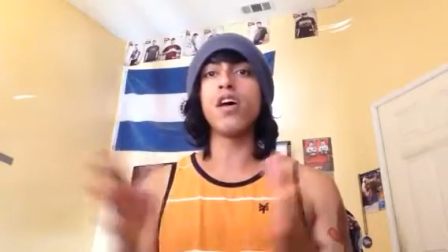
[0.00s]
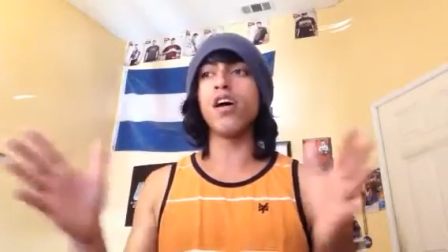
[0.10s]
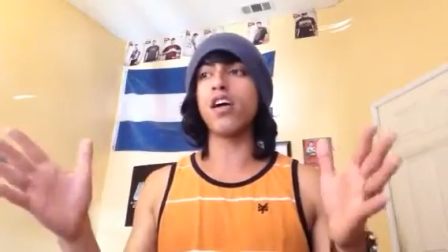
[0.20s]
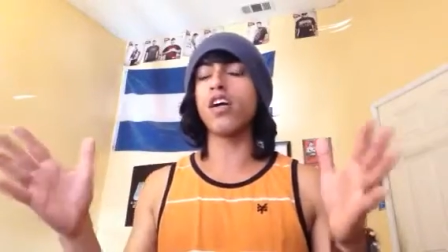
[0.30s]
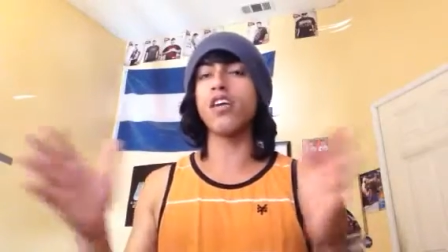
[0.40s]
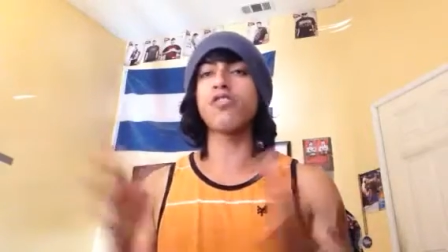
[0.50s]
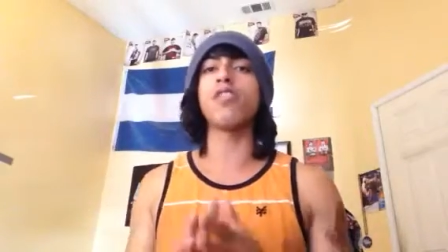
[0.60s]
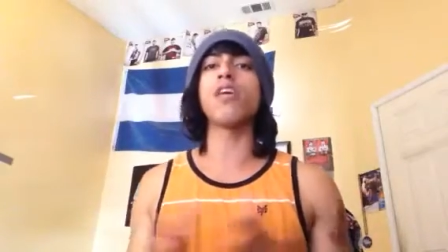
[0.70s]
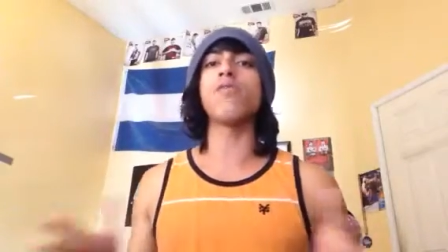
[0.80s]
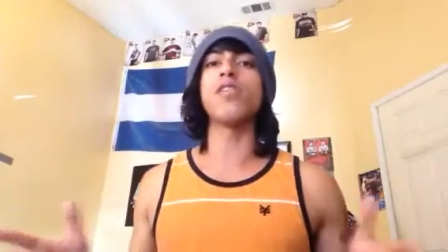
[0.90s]
uh,
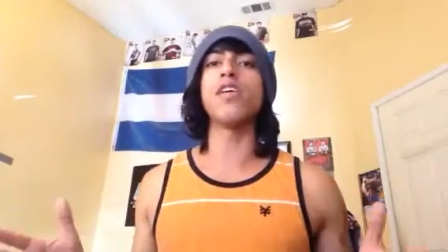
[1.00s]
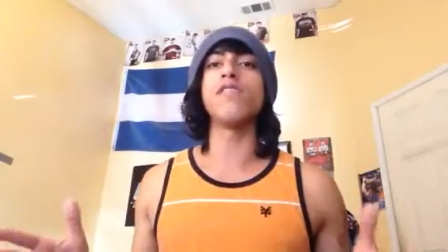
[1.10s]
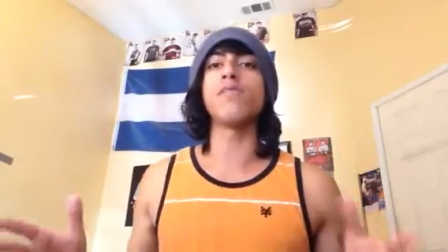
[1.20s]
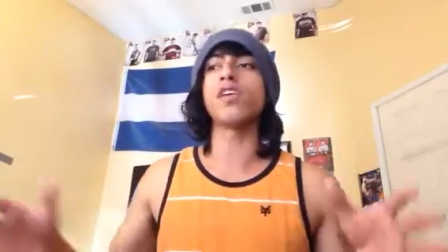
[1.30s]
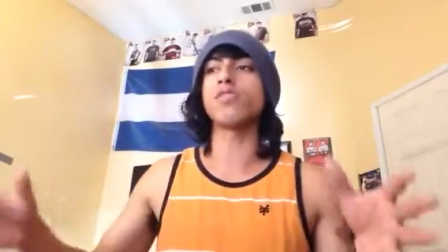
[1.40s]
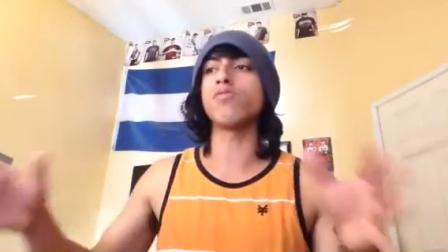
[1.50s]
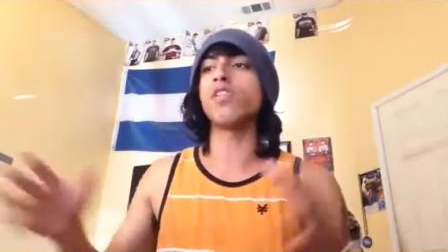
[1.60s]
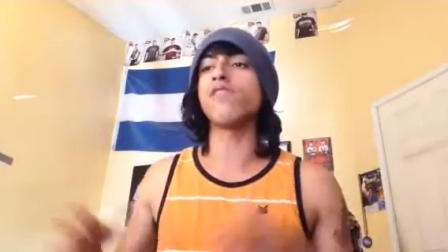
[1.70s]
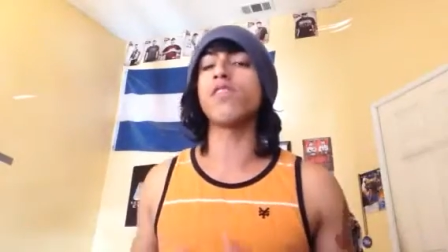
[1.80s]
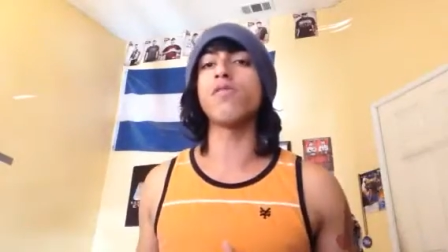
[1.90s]
country that we live in because we
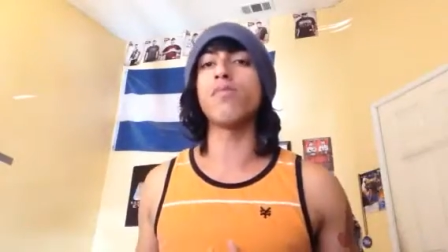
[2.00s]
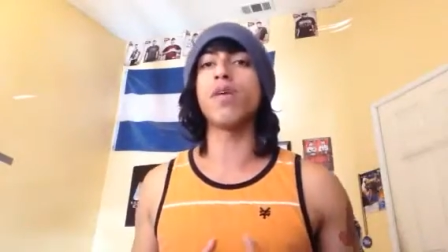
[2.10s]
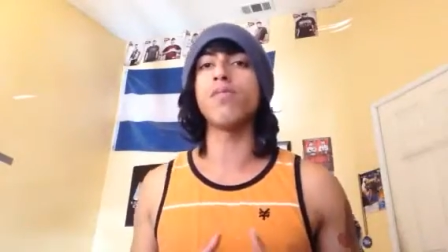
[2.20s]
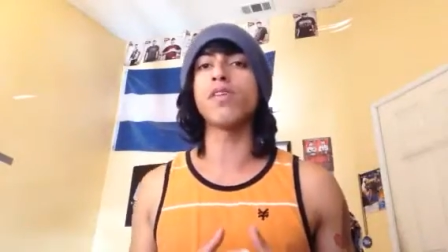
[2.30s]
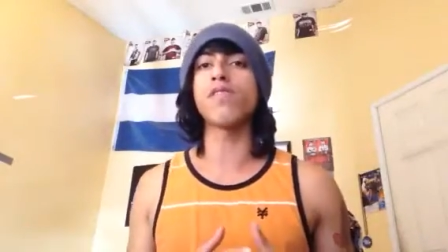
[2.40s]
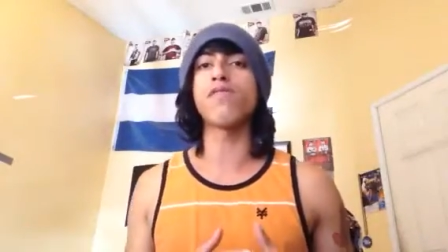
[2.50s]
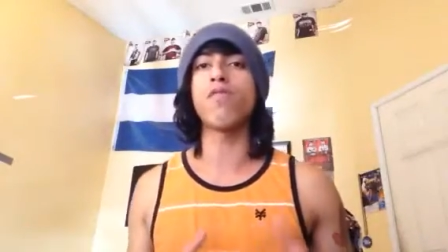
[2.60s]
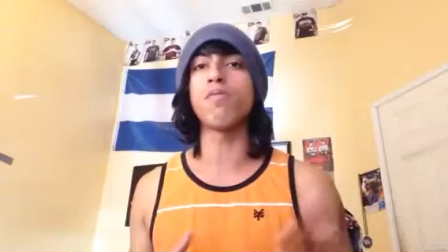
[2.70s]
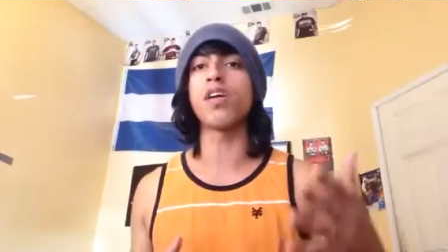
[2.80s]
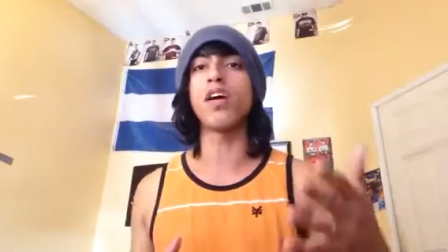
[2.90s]
live in a republican
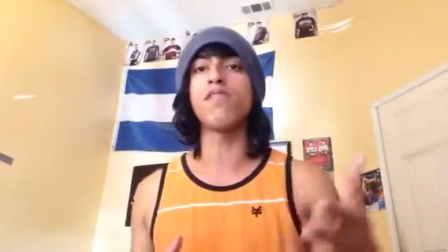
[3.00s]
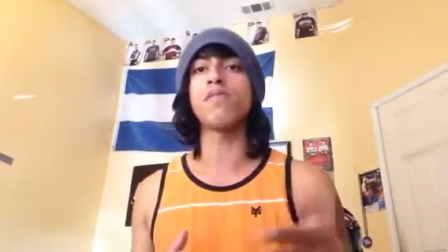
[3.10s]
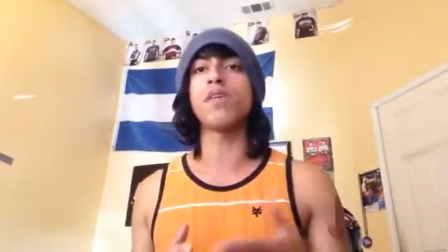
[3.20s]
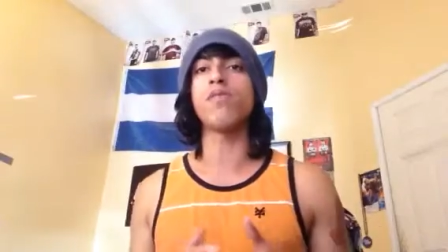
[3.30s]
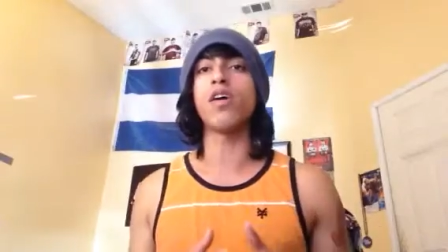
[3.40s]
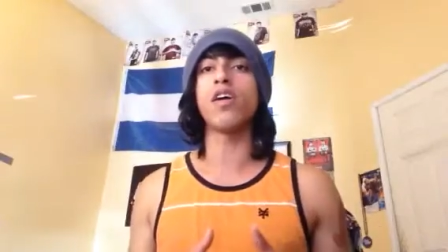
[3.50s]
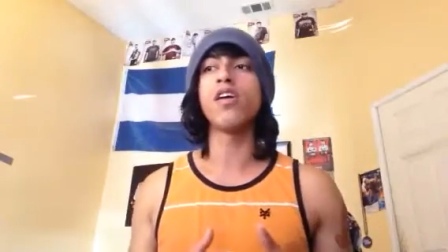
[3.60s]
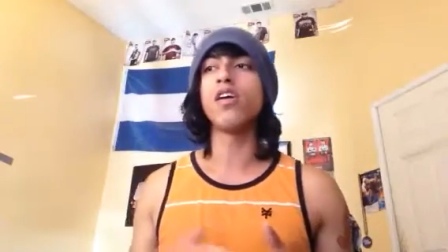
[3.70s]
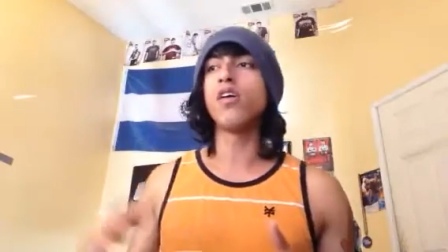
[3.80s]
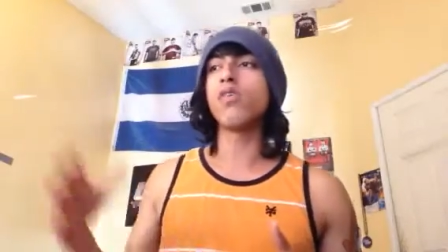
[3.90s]
form of government
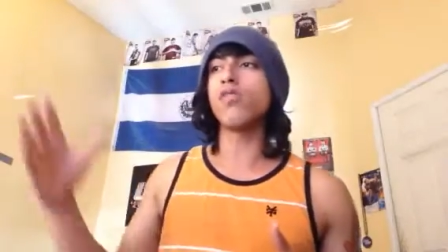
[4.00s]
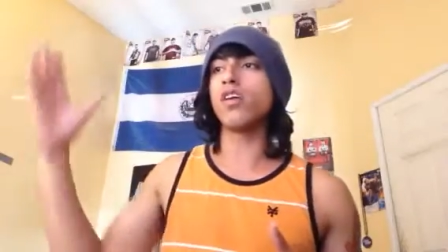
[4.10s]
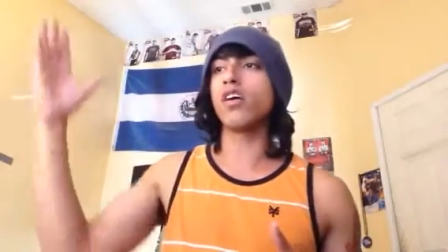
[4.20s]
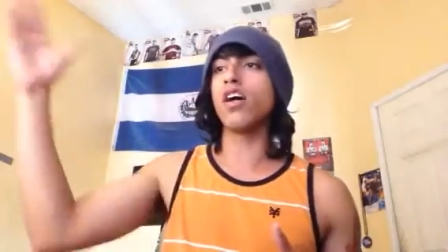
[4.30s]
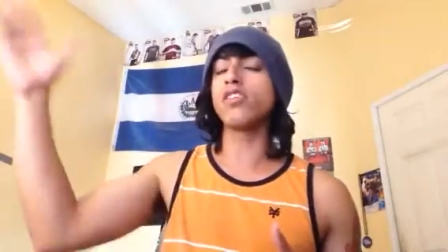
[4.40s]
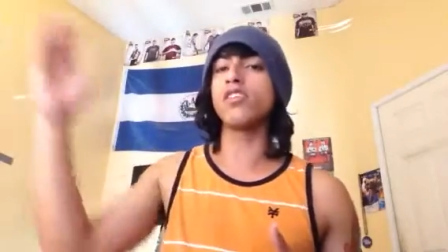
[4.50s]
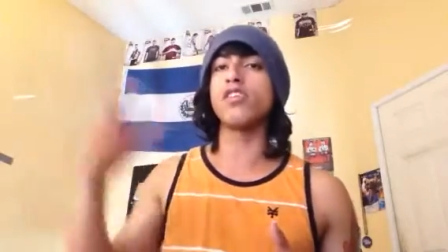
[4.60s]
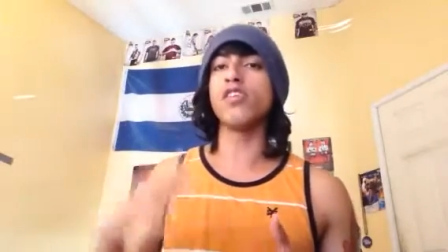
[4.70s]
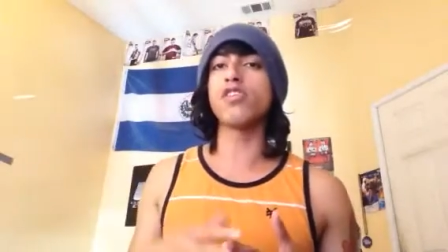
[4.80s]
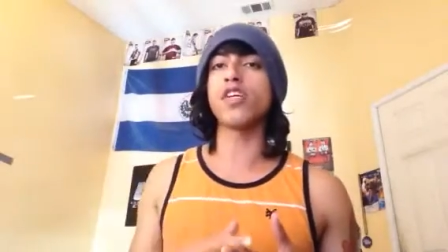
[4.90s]
where the
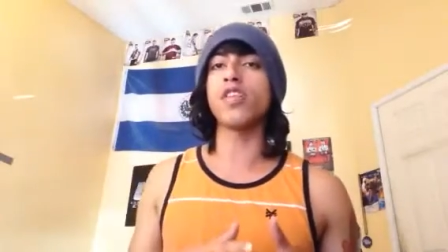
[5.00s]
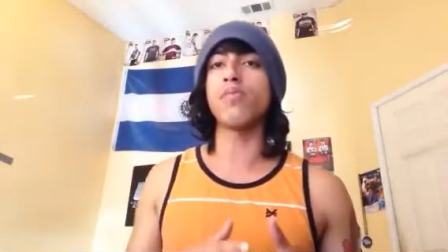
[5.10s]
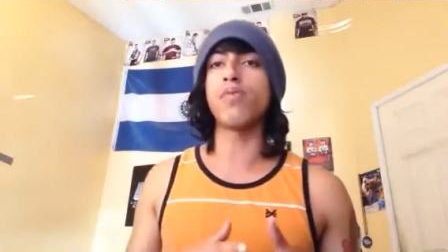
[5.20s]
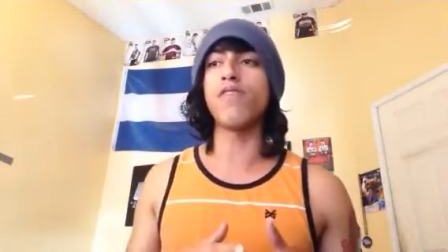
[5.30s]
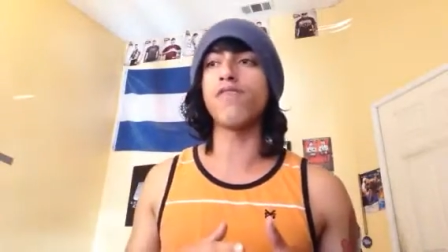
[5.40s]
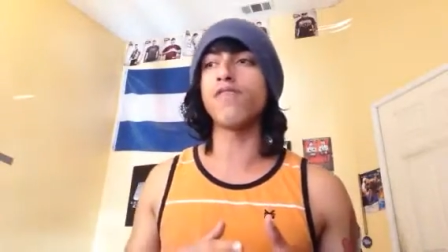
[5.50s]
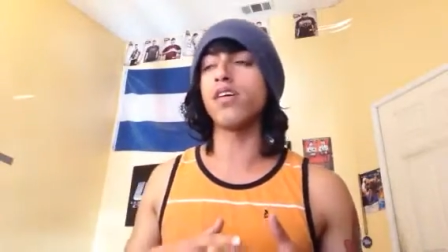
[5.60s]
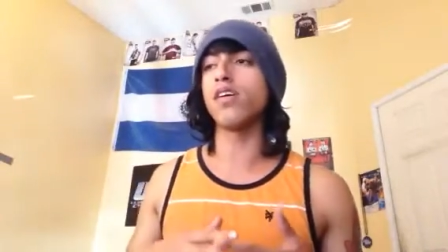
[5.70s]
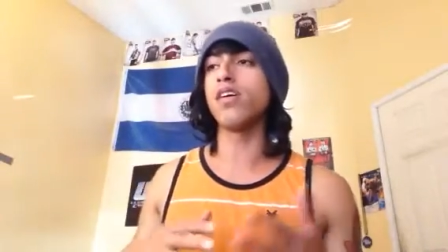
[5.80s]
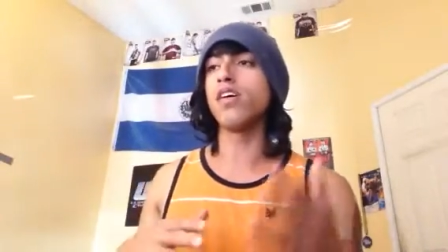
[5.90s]
constitution, the pref,
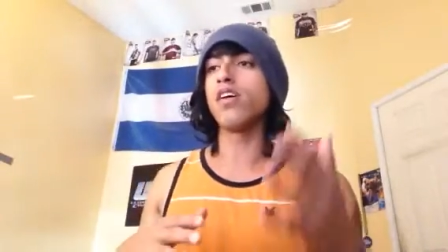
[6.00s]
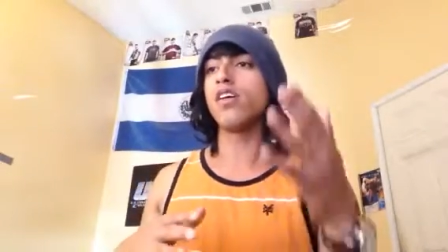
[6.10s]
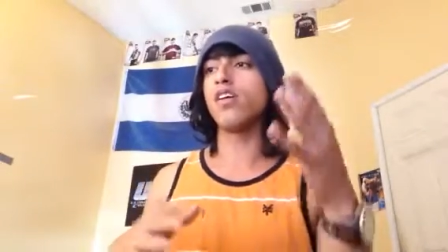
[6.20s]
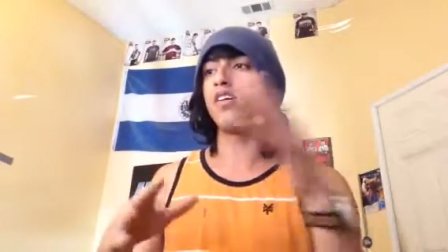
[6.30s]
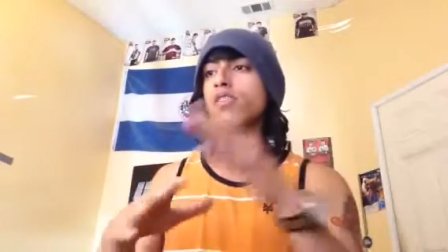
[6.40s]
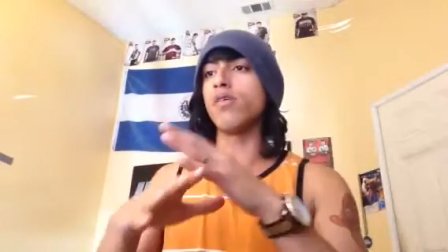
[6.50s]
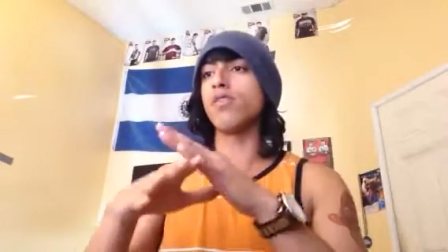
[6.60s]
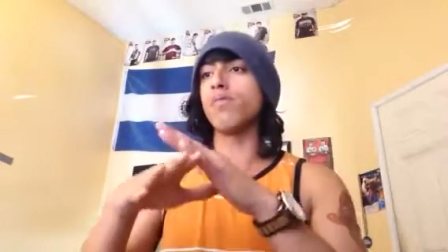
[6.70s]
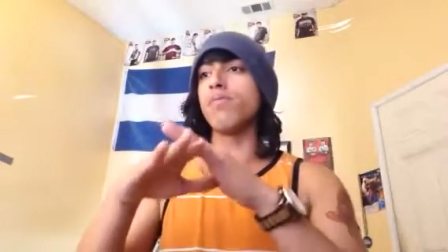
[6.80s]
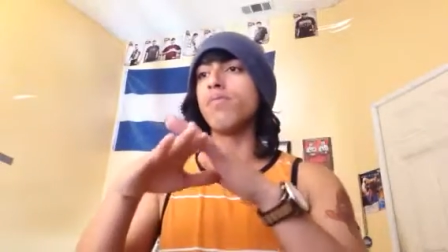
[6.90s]
the you know
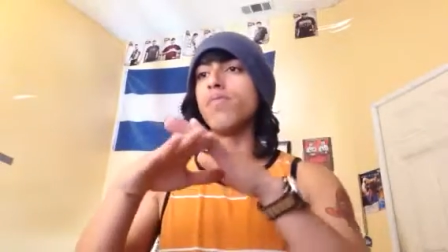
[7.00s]
the the